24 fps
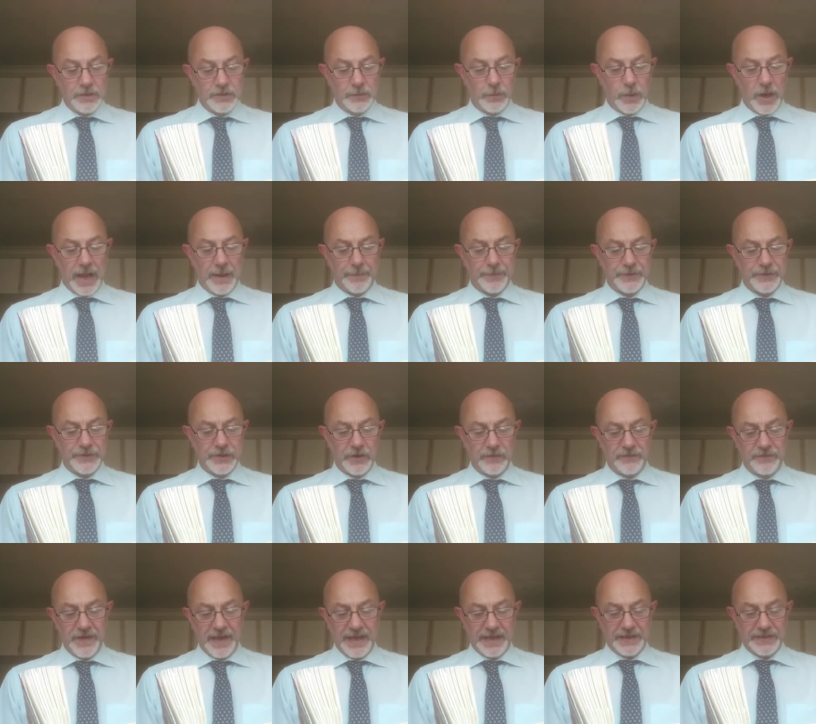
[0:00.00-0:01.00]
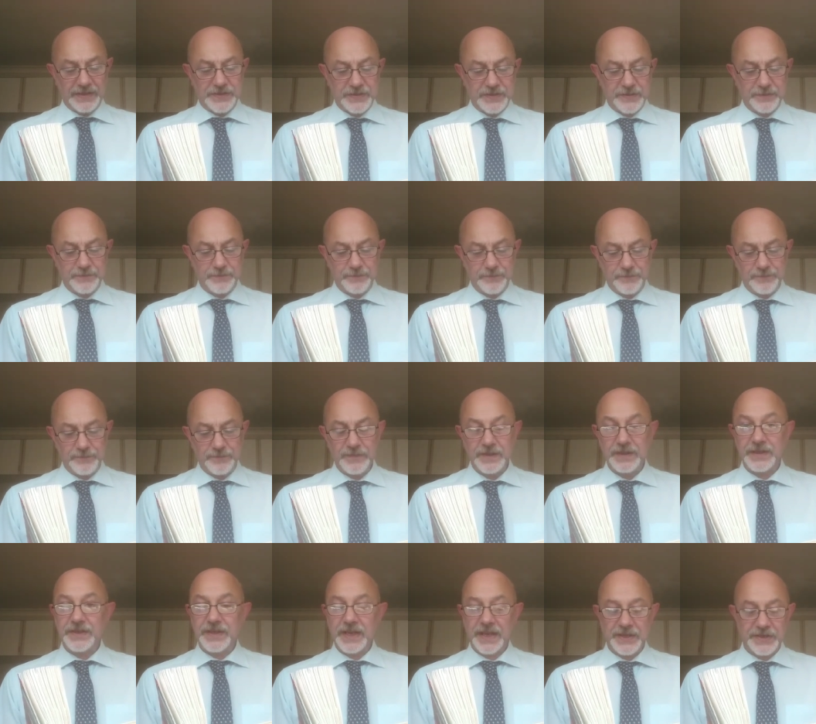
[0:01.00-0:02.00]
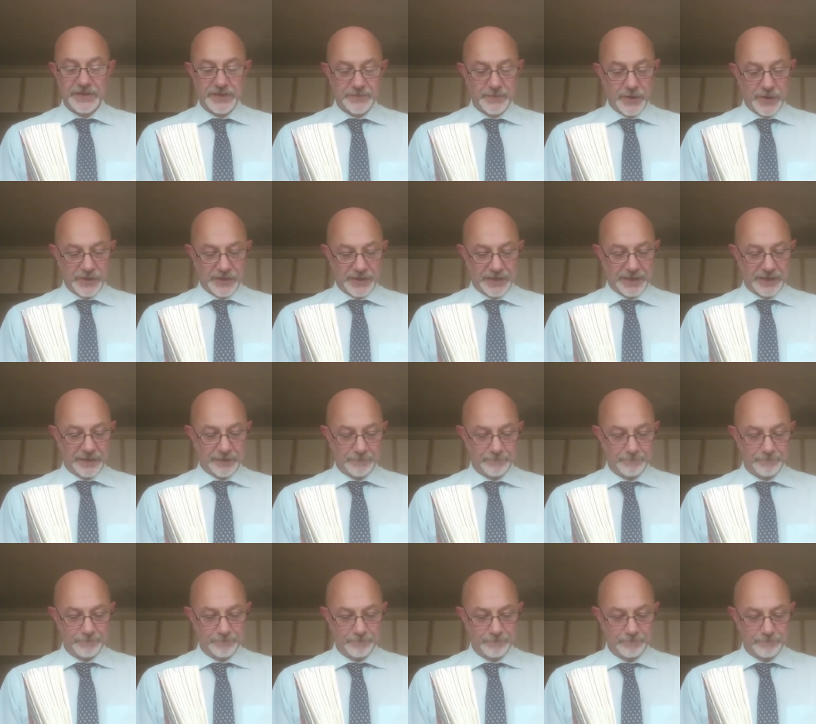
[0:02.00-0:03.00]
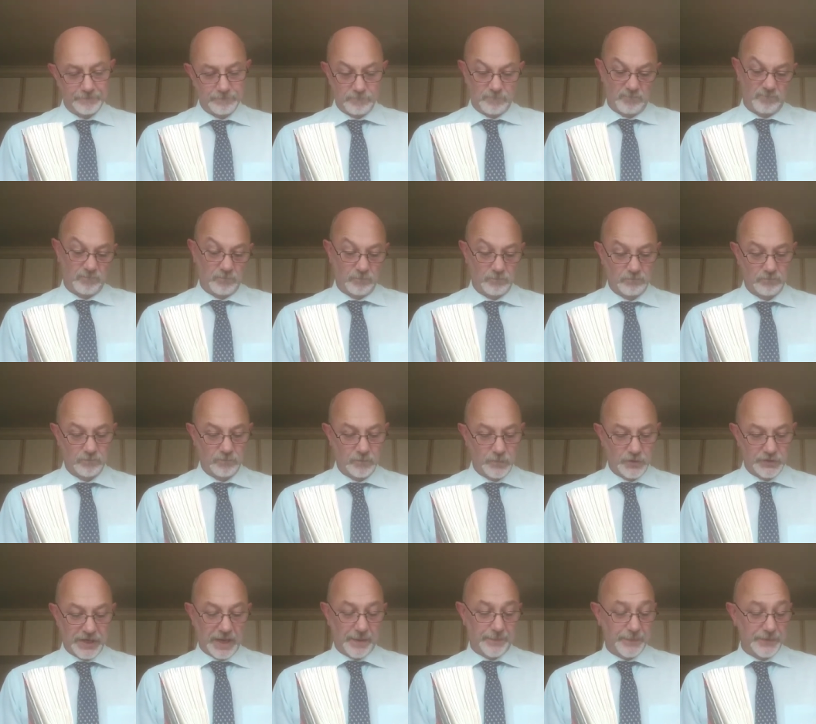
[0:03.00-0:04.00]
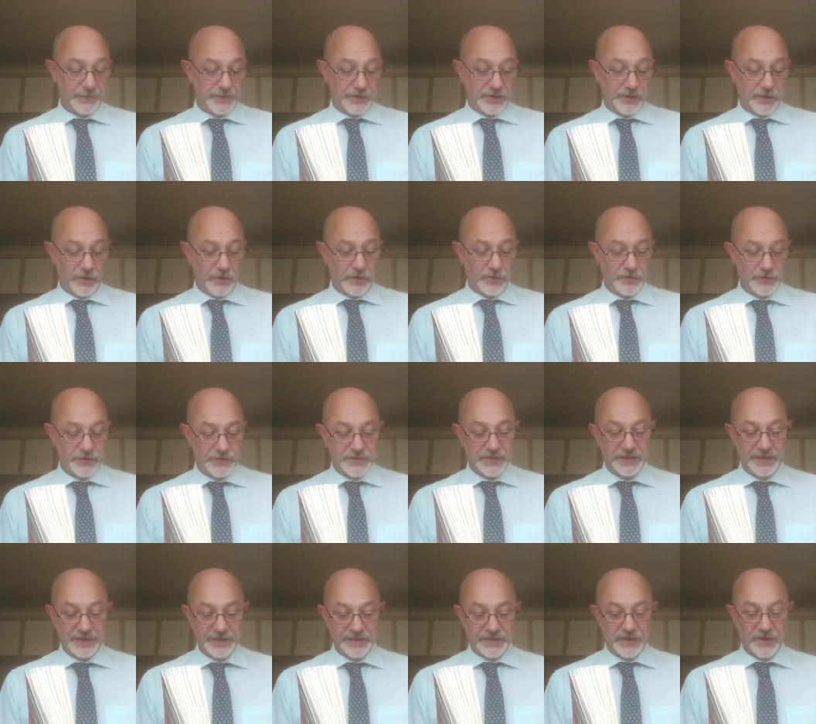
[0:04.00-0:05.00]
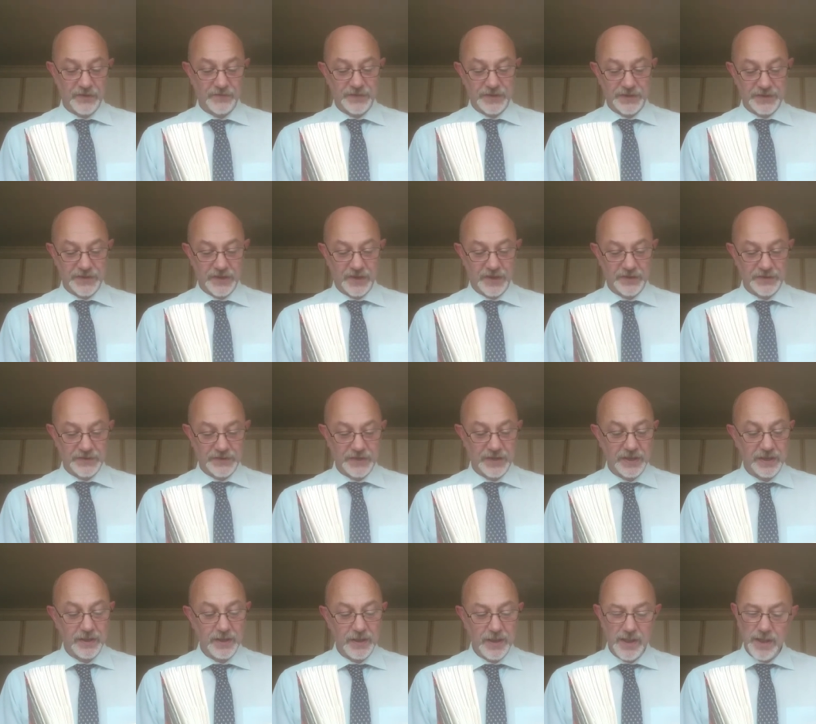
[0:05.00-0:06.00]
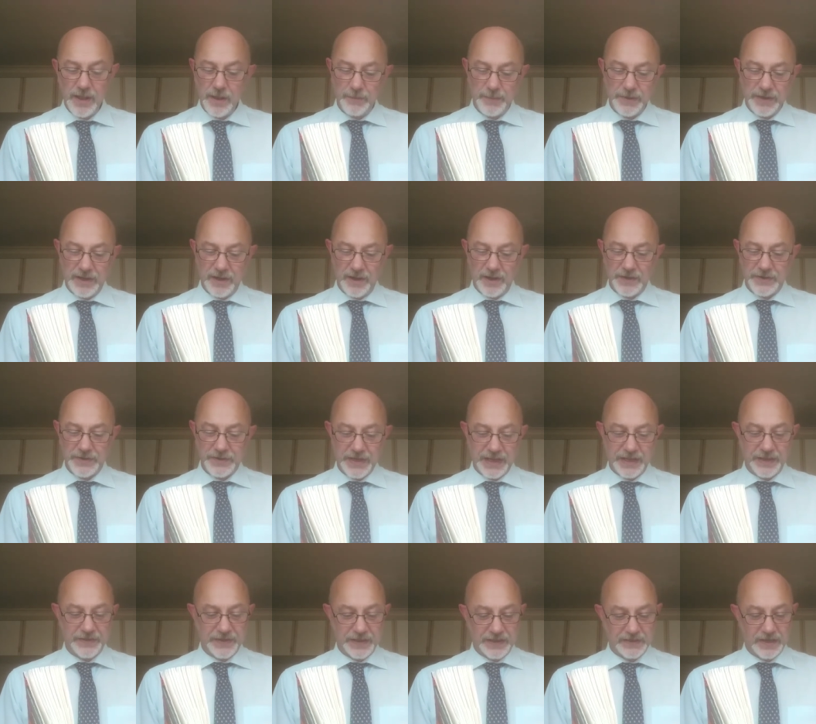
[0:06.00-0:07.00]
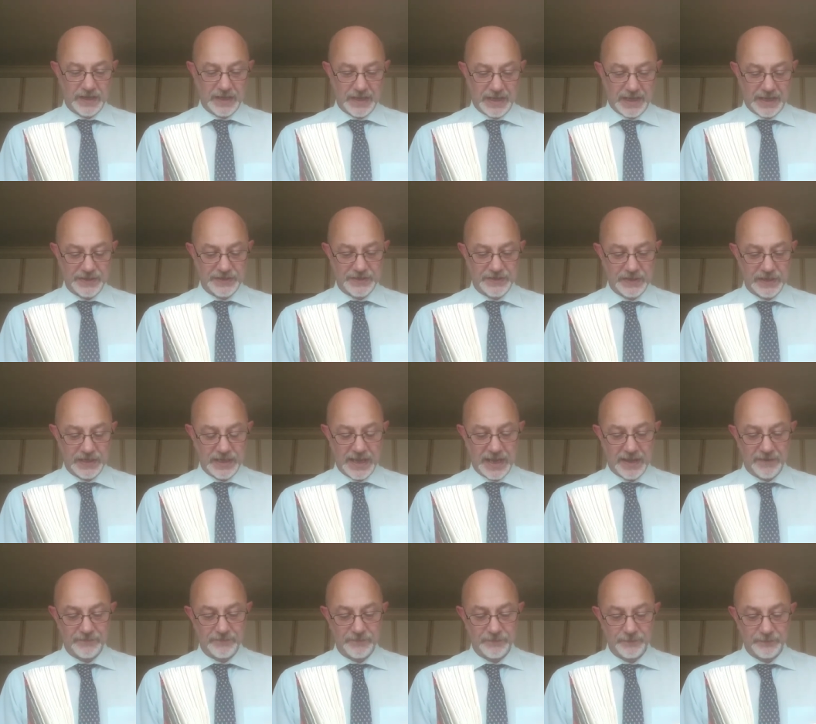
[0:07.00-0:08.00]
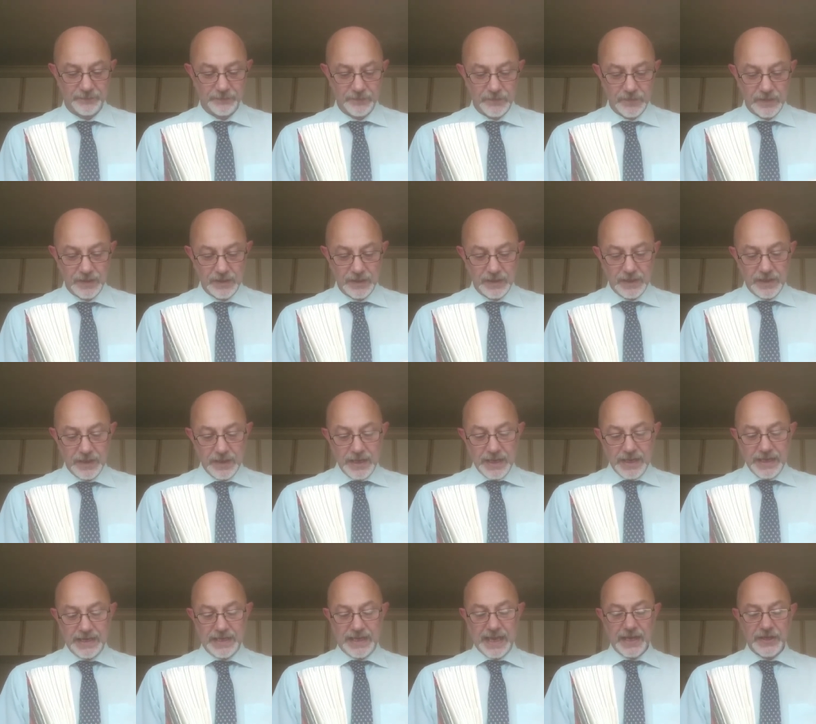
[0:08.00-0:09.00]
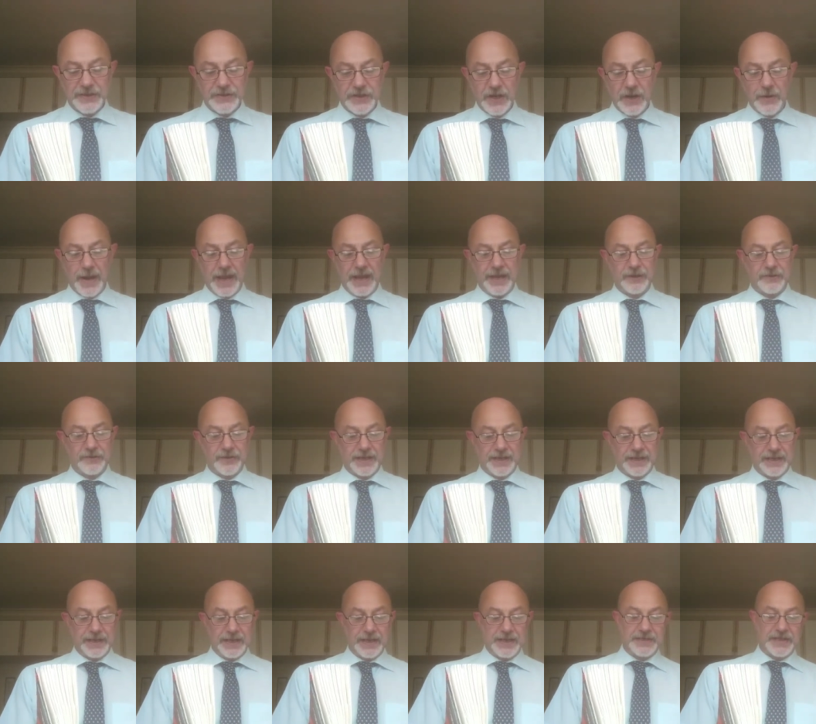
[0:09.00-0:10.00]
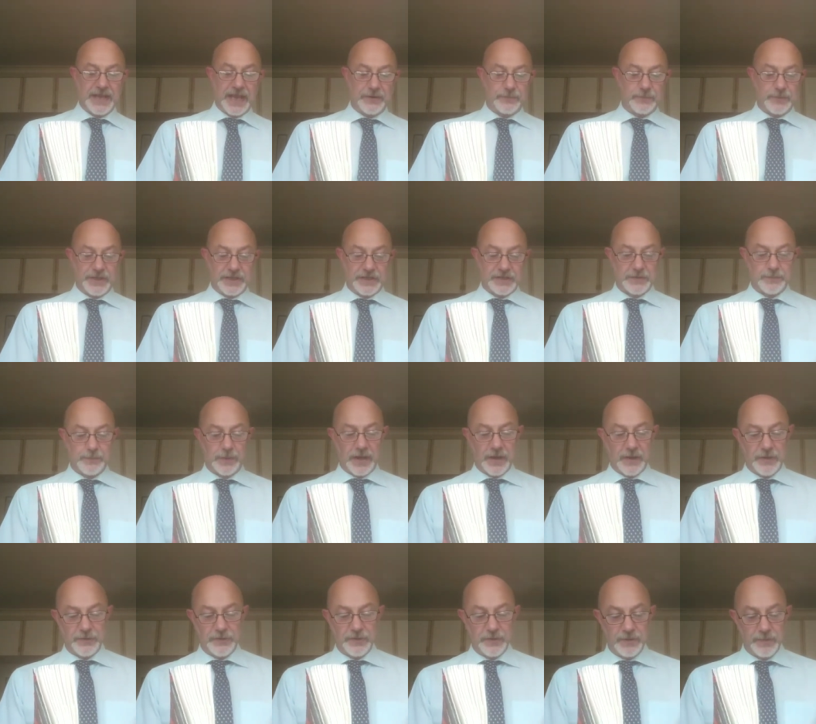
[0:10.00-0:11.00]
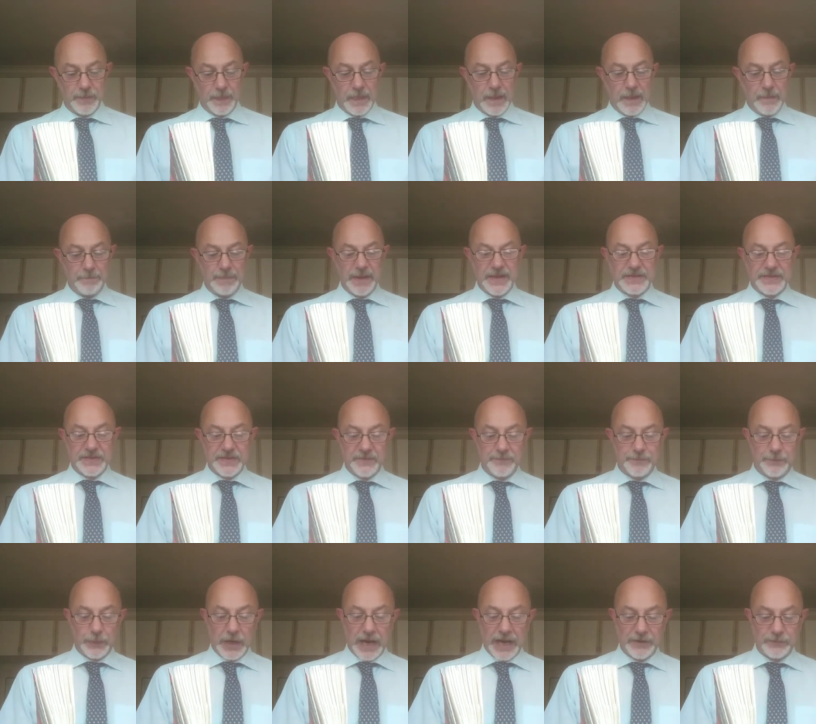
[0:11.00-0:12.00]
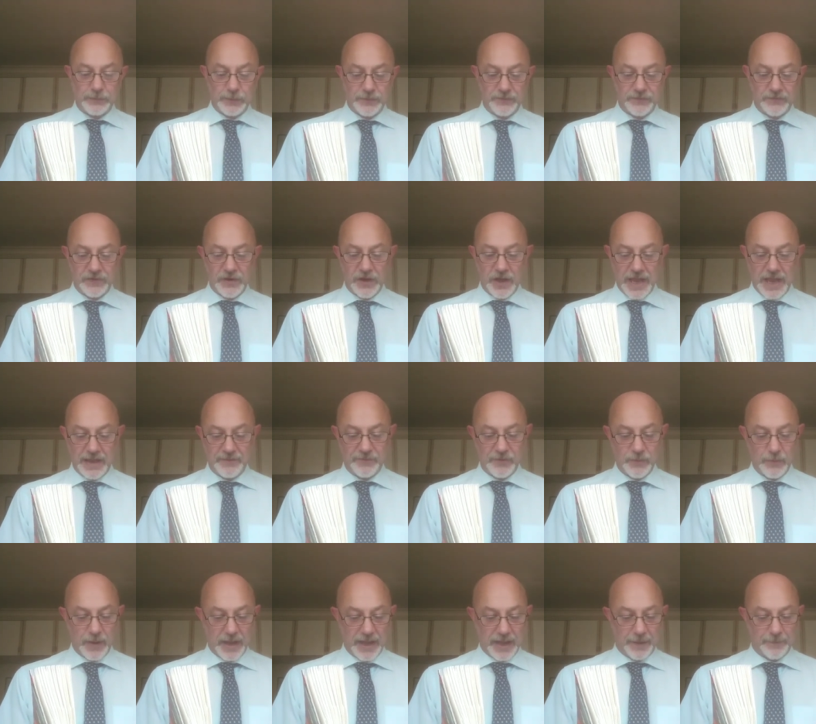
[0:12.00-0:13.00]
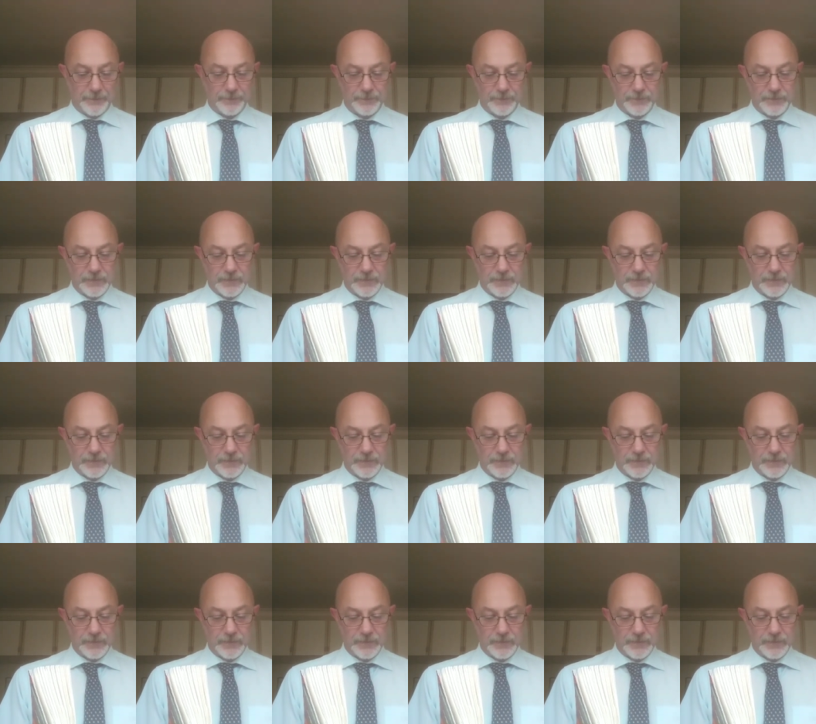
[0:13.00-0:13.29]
So what happened to your face? he says, smirking. What's happened to yours is the obvious answer, but you can't say things like that to Liev. He'd get so angry, his head would explode. Pieces of bread would fly everywhere.